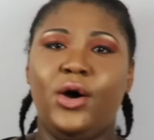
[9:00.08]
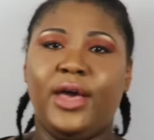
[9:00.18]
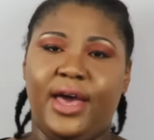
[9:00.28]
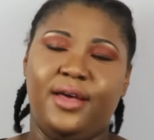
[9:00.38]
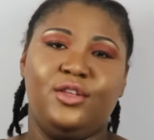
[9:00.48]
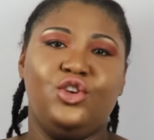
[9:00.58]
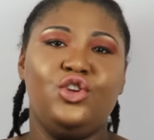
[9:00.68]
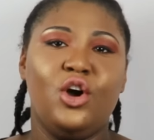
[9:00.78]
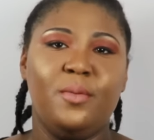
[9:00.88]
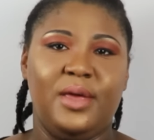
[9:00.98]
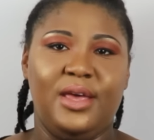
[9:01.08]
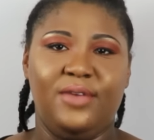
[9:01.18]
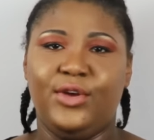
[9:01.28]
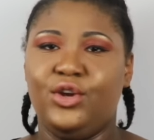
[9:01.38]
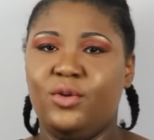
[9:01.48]
Okay, you know me.
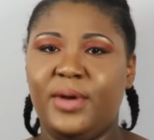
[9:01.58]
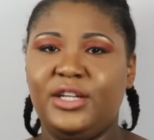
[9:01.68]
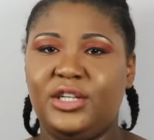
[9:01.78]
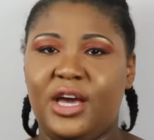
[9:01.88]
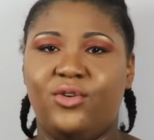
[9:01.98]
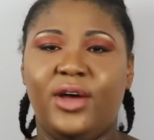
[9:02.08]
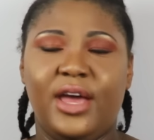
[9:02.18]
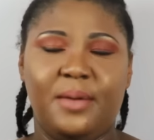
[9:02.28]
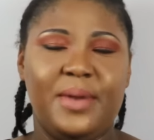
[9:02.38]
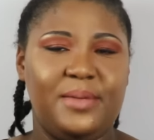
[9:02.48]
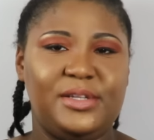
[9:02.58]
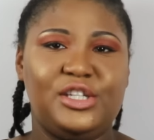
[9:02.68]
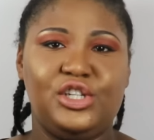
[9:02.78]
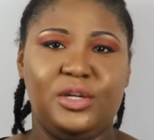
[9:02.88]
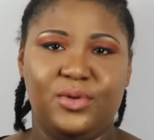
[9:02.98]
If you're new to my channel, hey, my name is
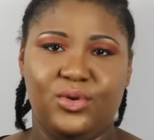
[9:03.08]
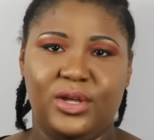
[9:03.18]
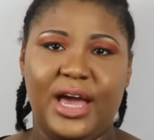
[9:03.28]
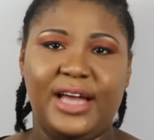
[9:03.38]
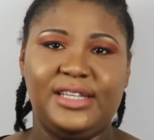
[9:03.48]
Tashina Beauty.